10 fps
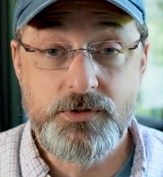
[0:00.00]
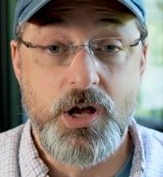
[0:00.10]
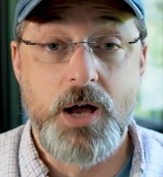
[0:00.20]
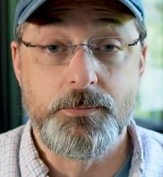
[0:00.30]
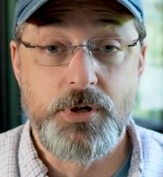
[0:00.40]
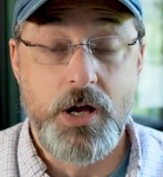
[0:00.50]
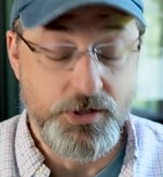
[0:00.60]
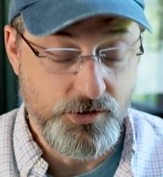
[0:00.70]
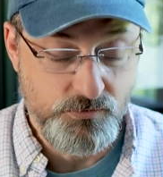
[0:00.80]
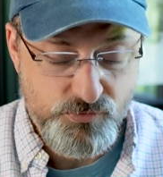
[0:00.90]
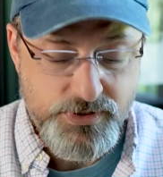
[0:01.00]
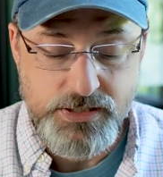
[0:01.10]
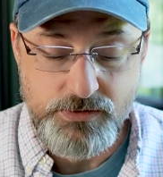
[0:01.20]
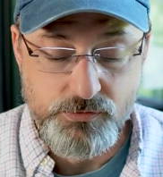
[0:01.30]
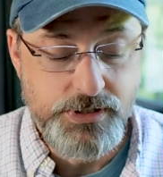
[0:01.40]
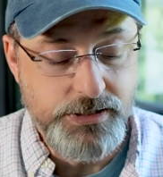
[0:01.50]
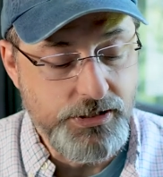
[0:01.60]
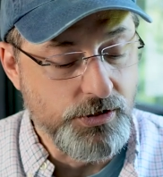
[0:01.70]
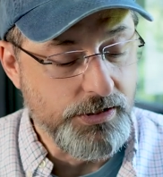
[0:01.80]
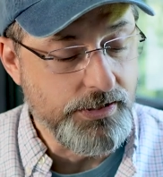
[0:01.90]
top-notch. Really, really
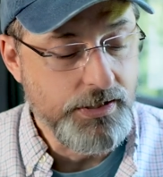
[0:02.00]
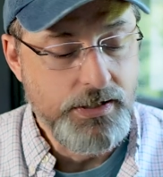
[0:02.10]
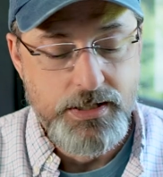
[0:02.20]
good.